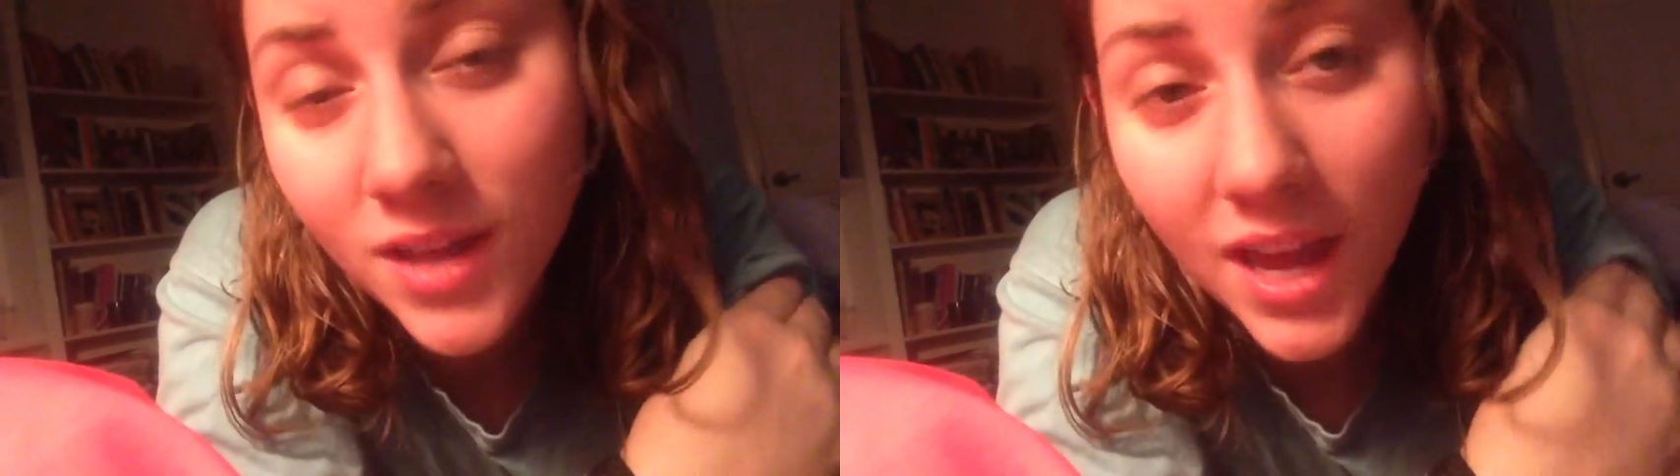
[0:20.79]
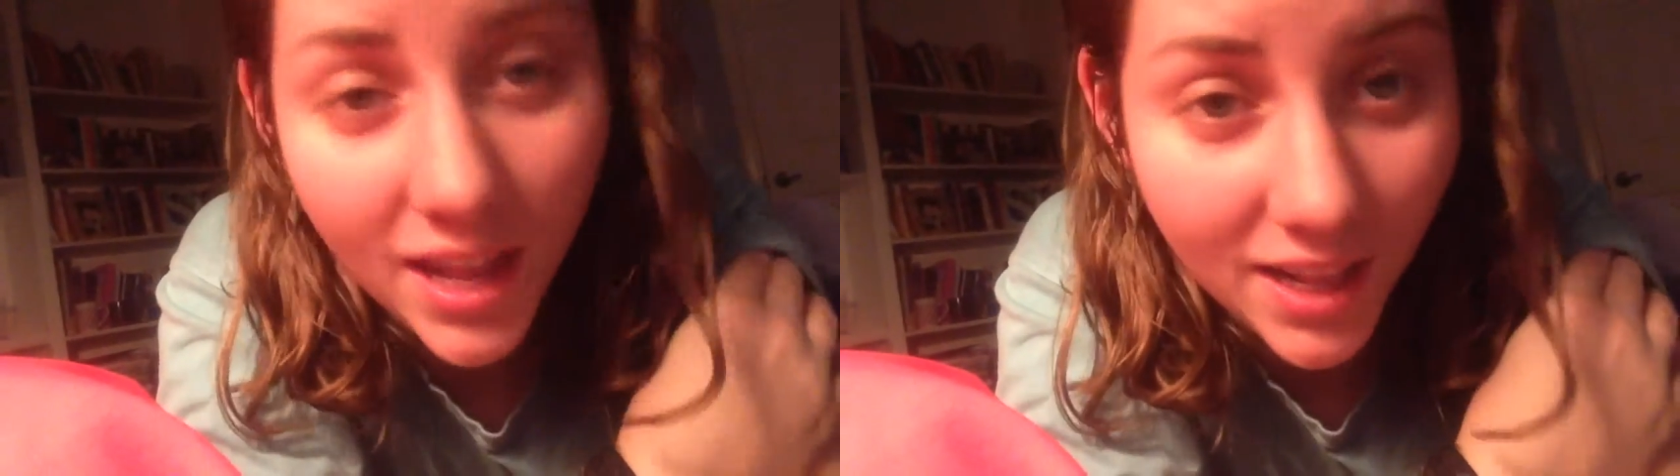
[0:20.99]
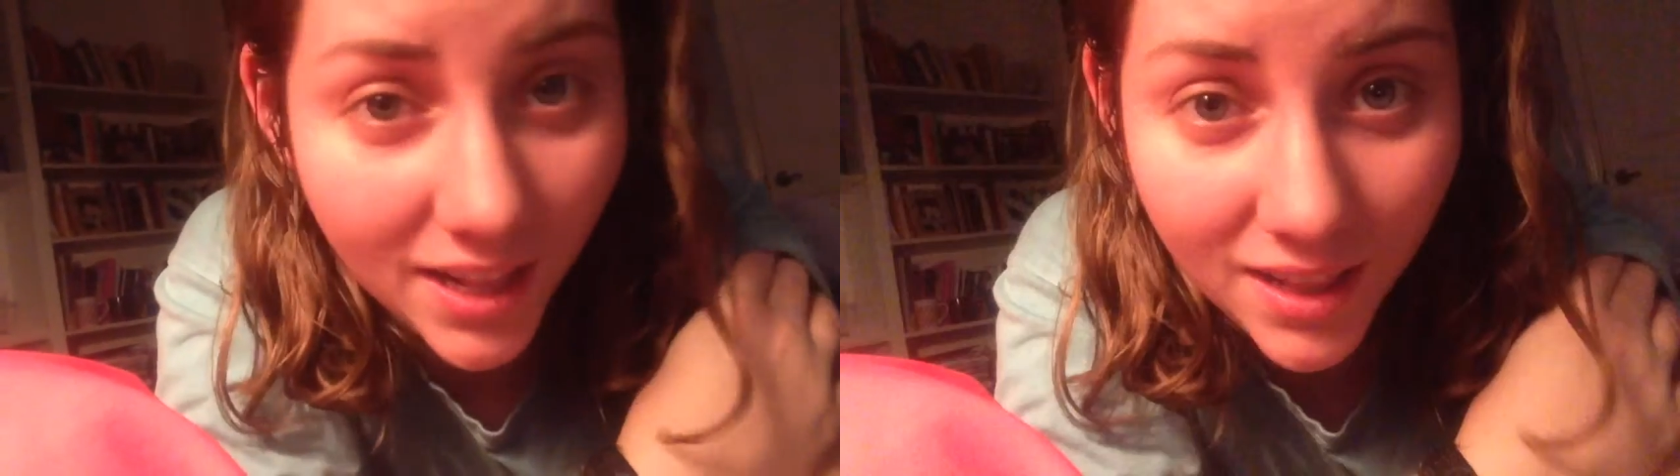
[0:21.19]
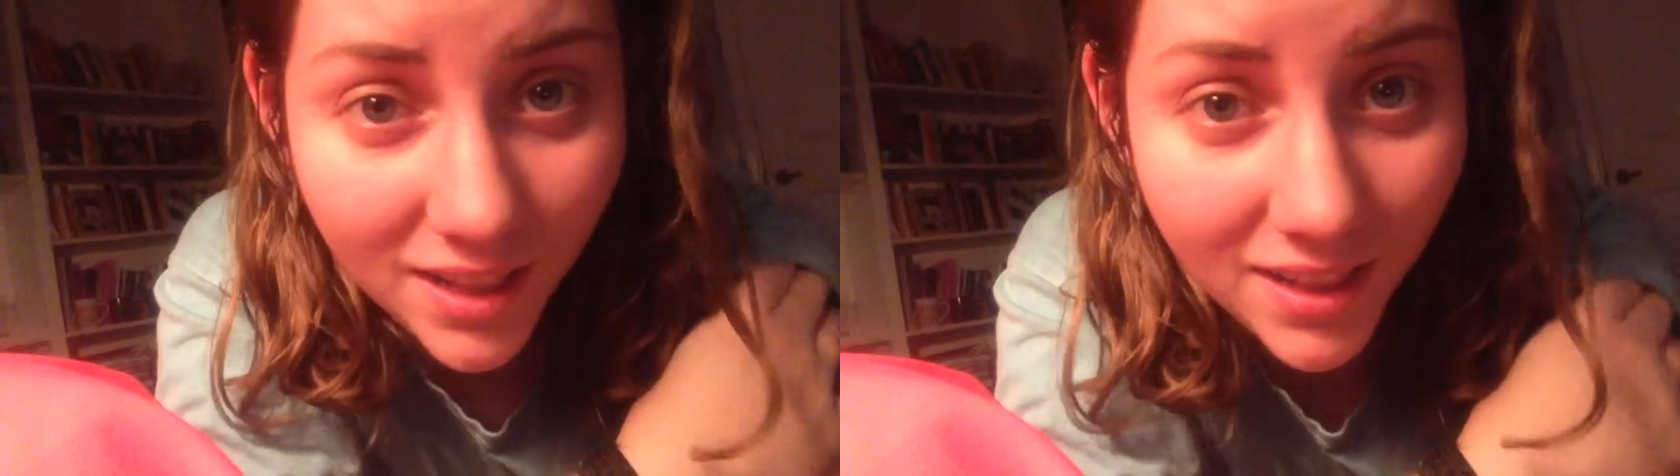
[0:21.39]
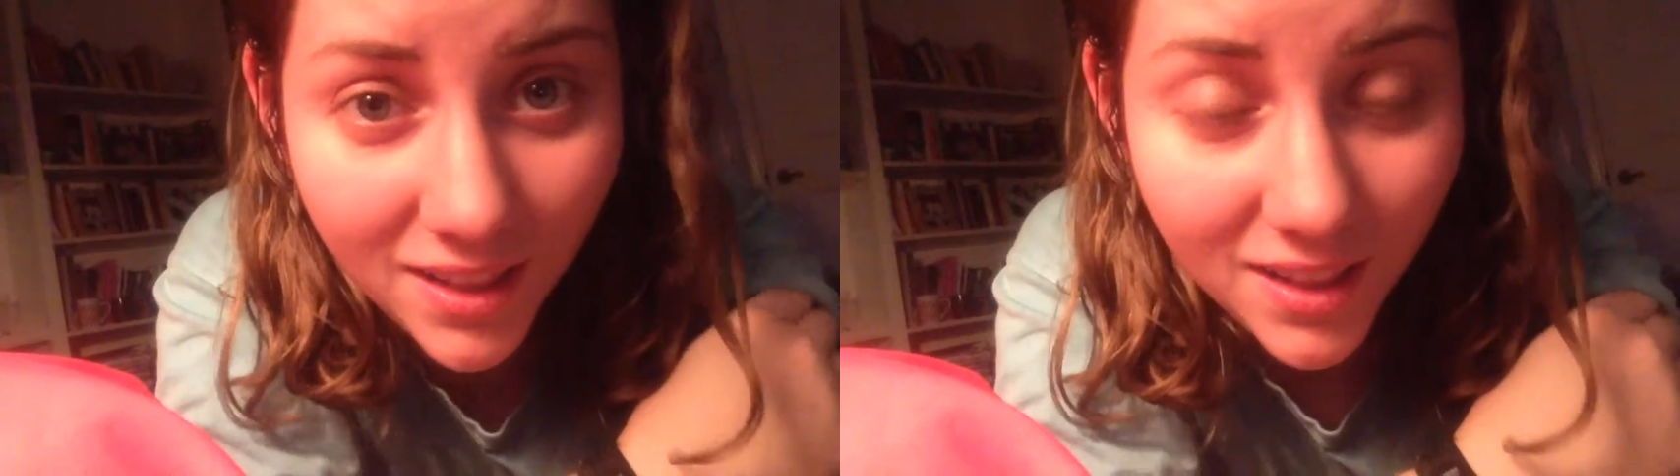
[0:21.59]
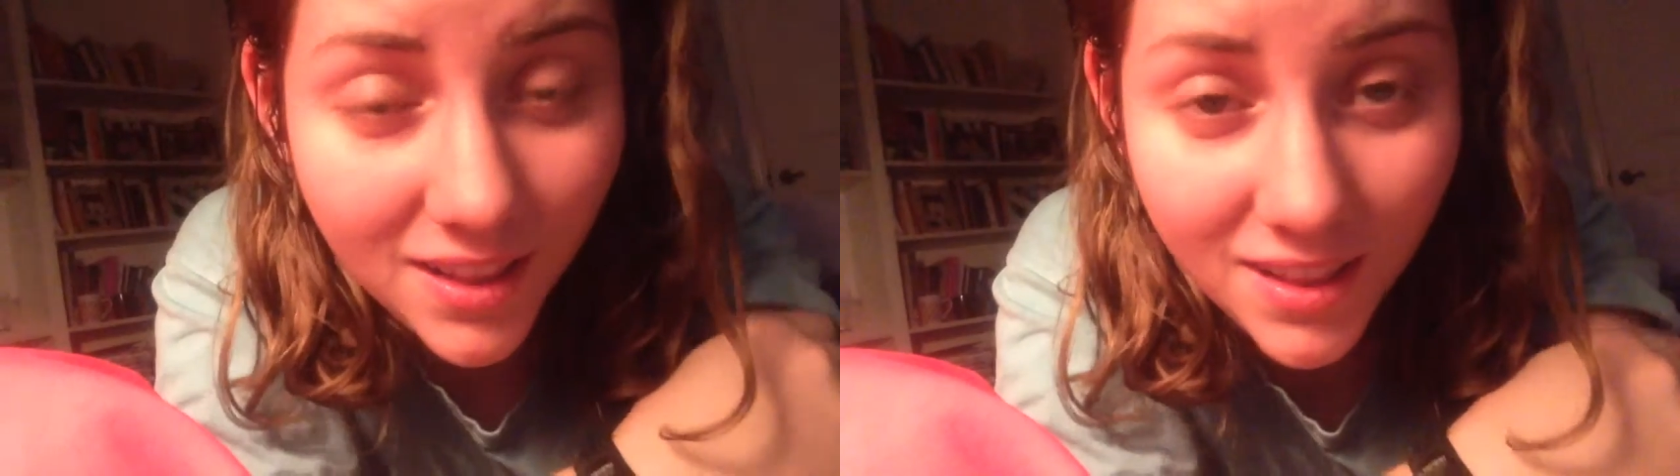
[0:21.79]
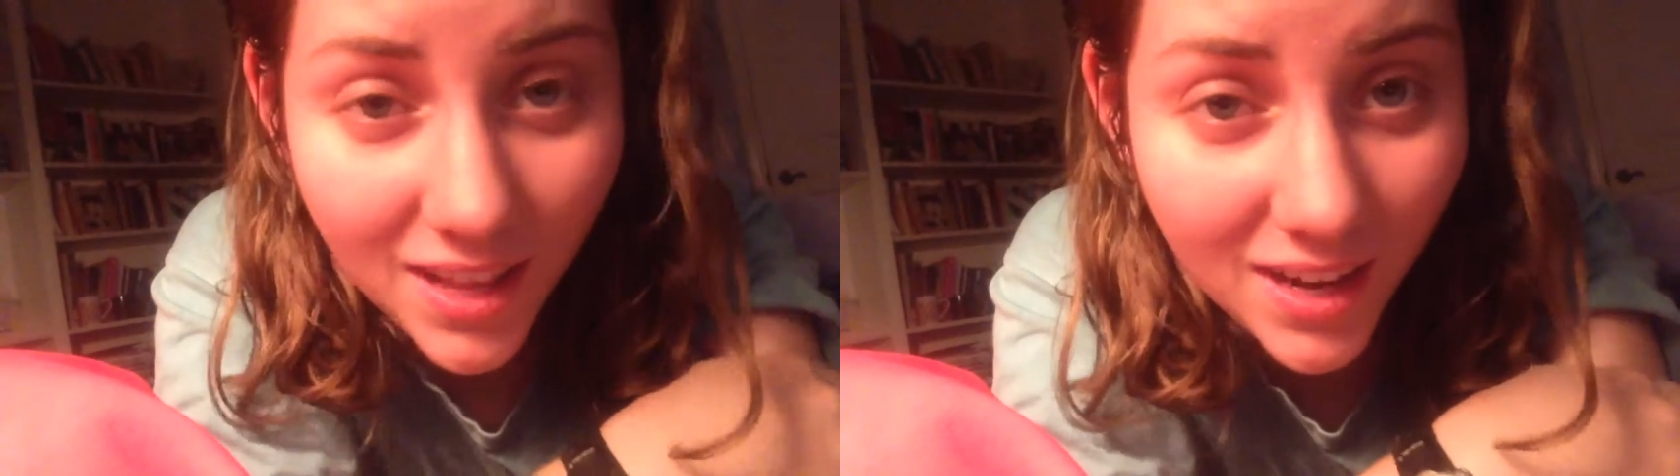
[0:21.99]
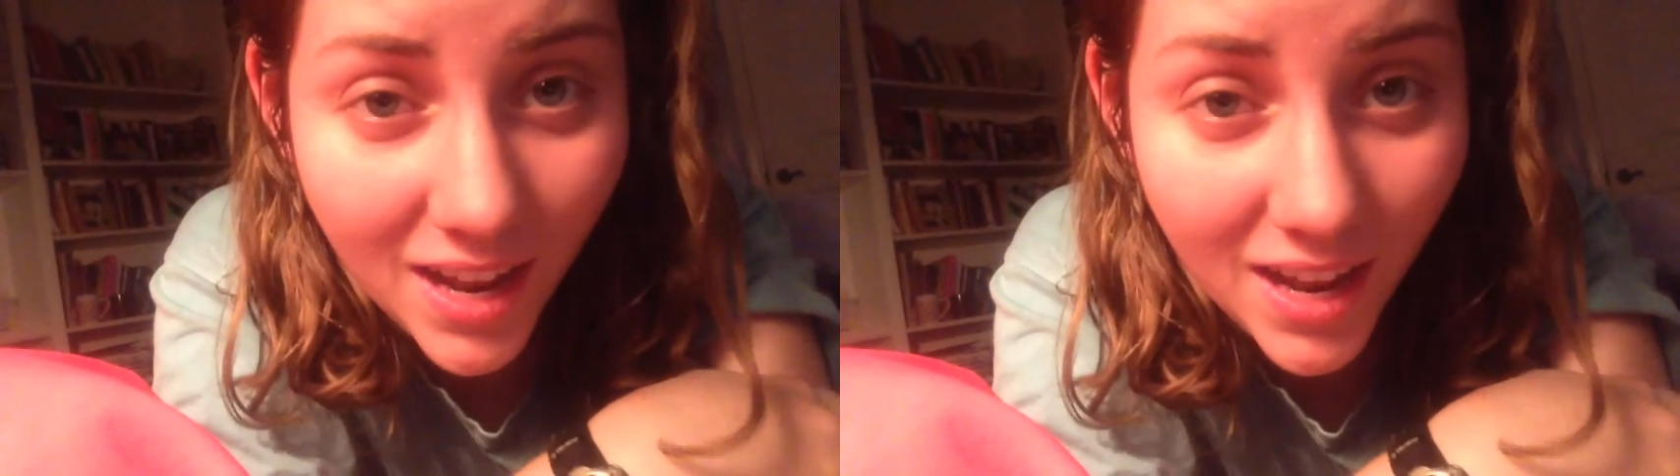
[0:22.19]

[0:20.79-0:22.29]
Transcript: and then